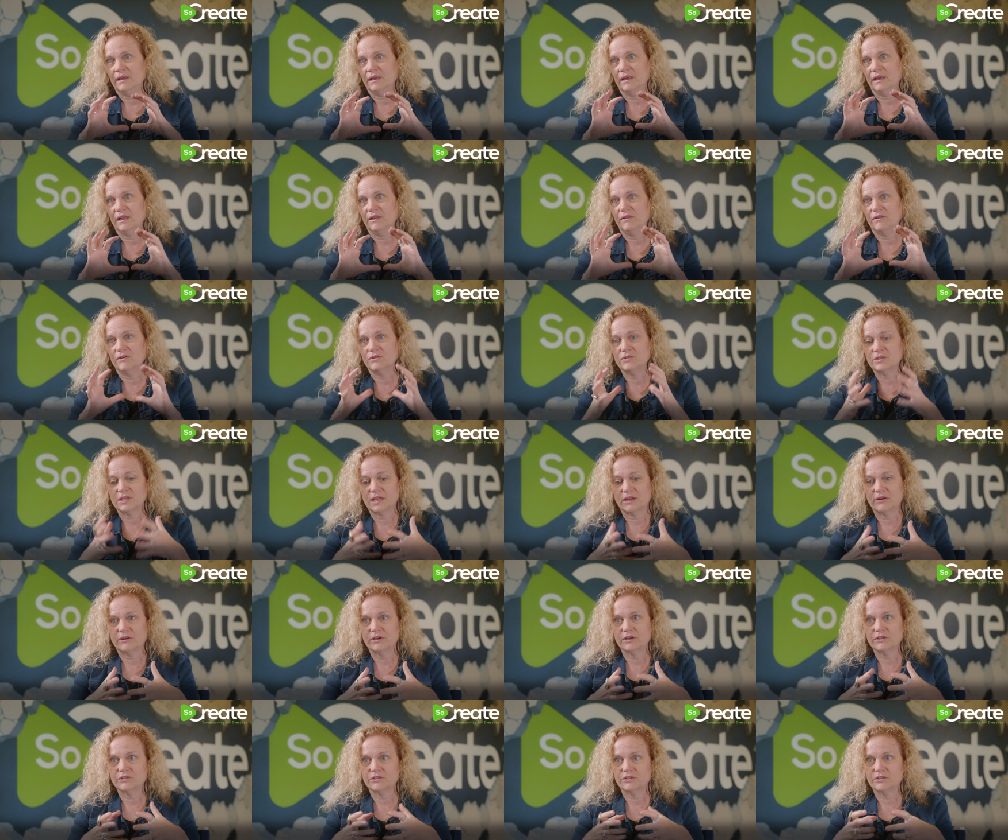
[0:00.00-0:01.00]
and those
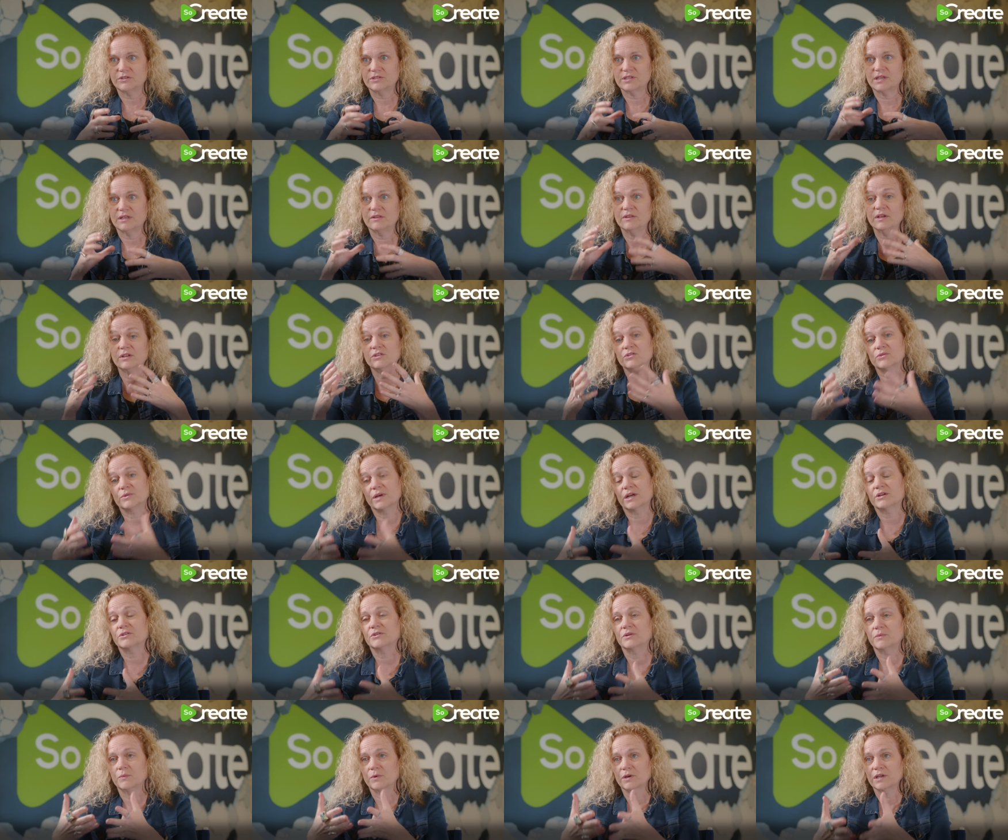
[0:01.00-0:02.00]
characters and the
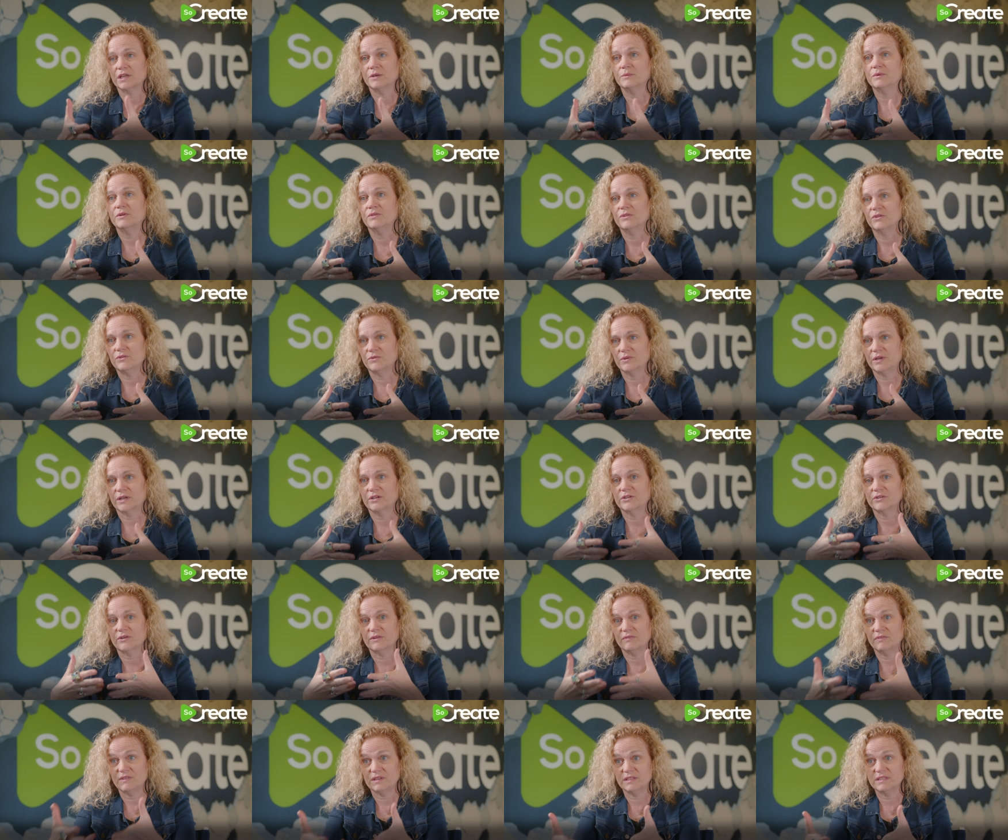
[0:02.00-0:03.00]
director and working with the director
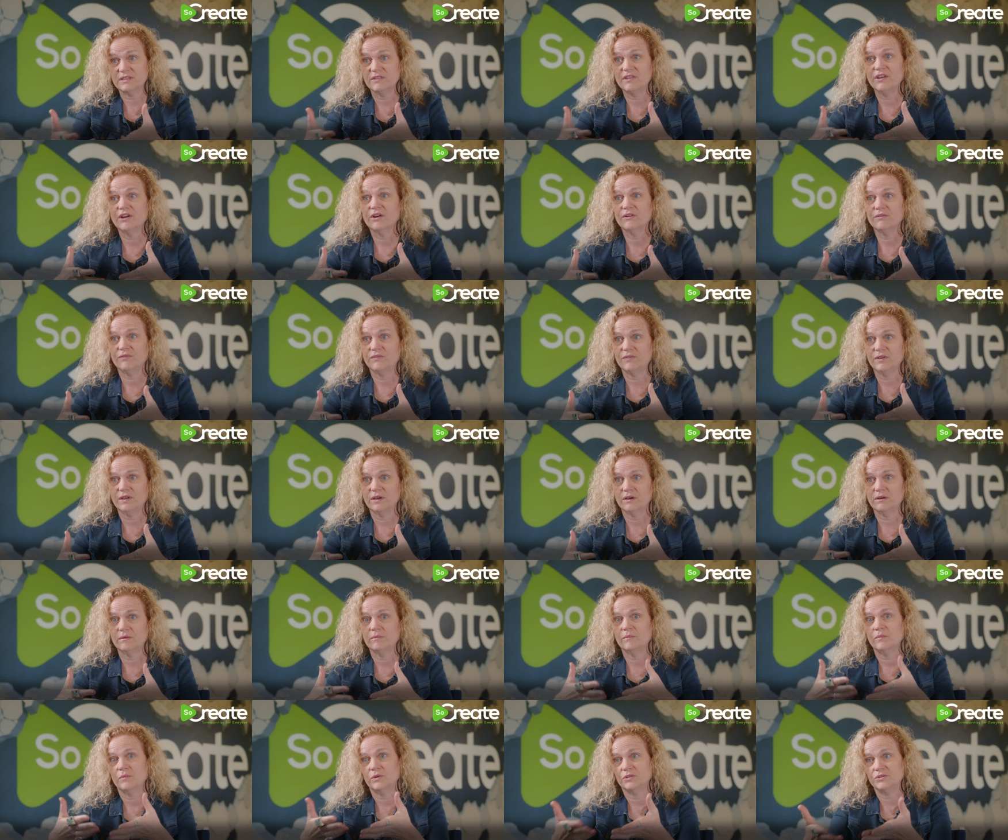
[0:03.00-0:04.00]
and it's their
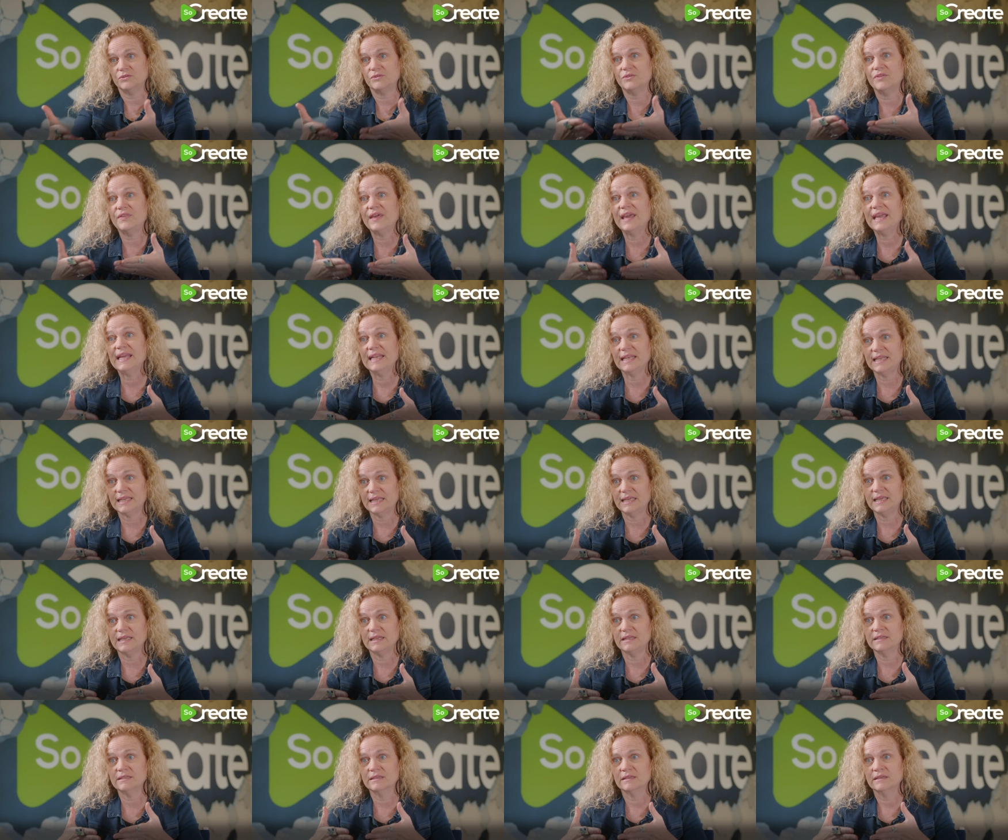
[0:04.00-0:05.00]
film, what do they
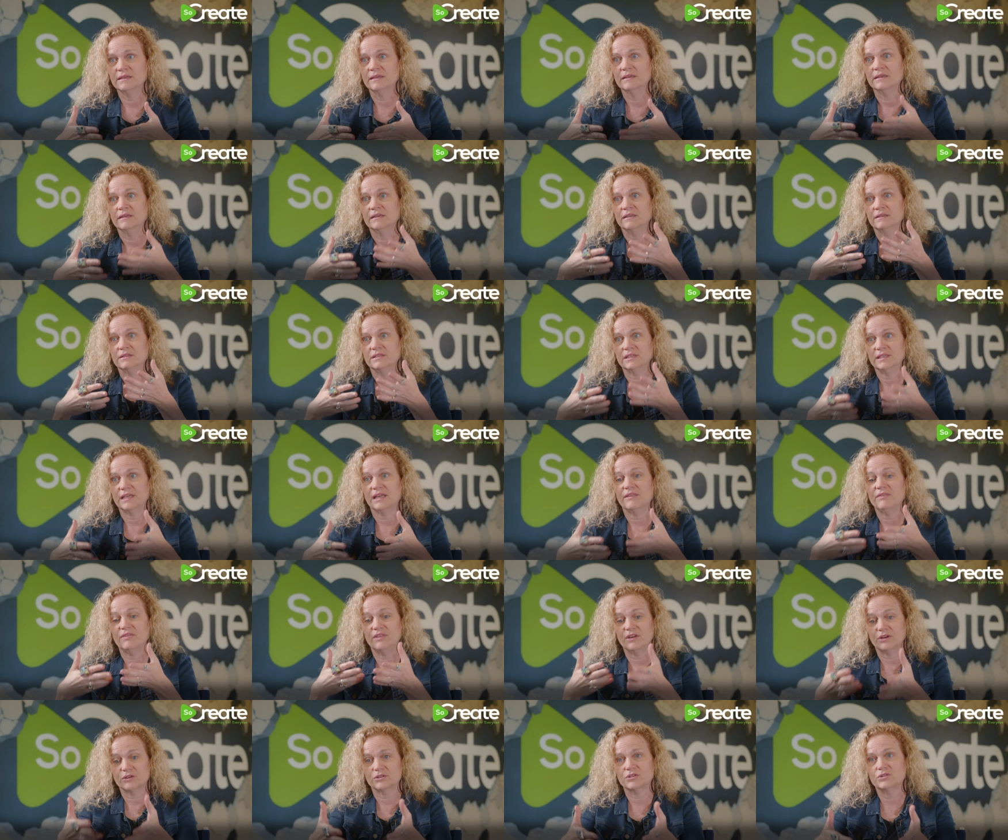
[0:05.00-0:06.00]
need to
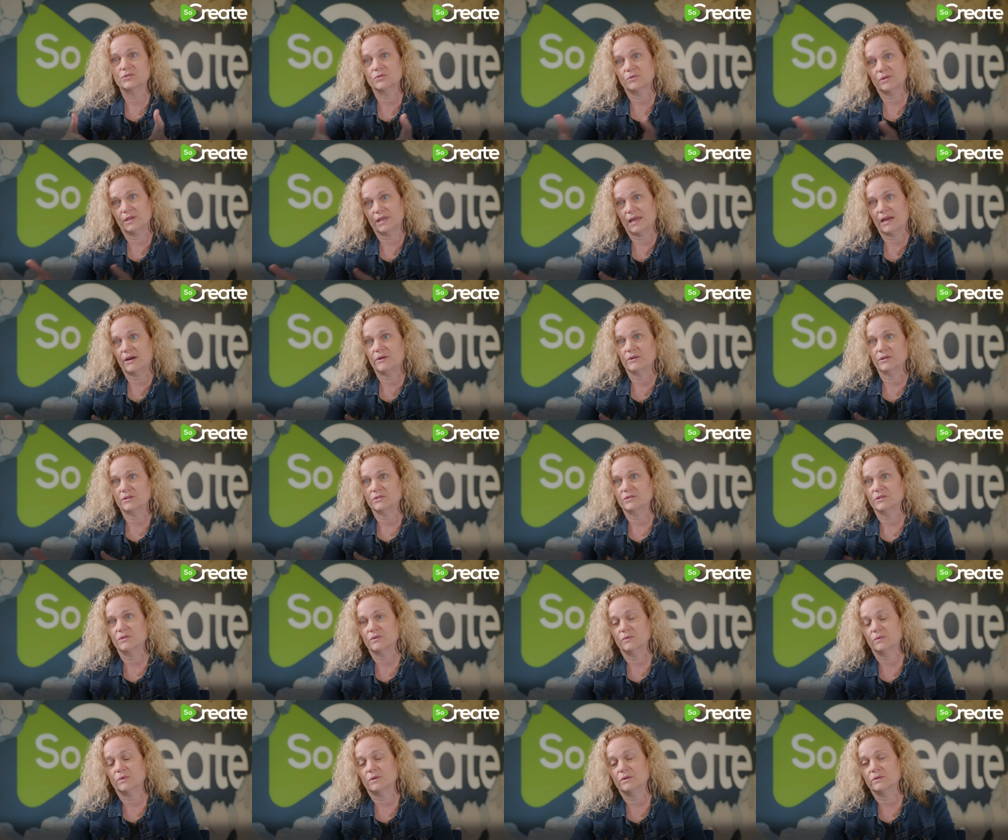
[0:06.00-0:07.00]
get their story out
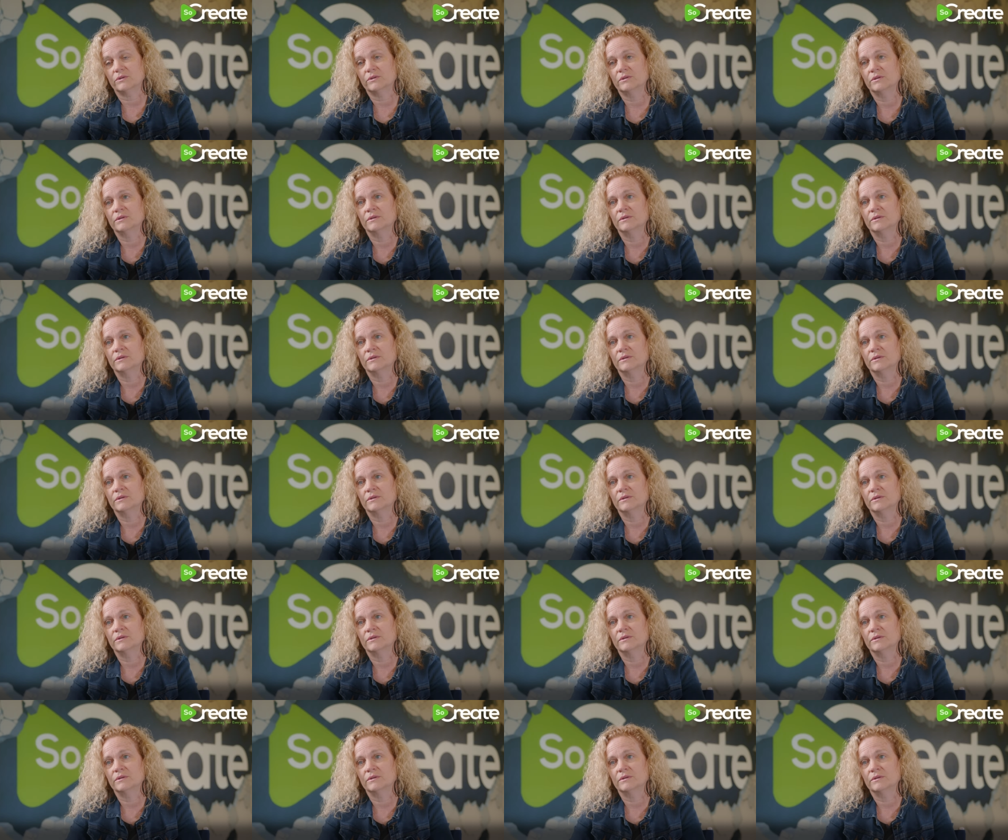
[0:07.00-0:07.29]
into the world?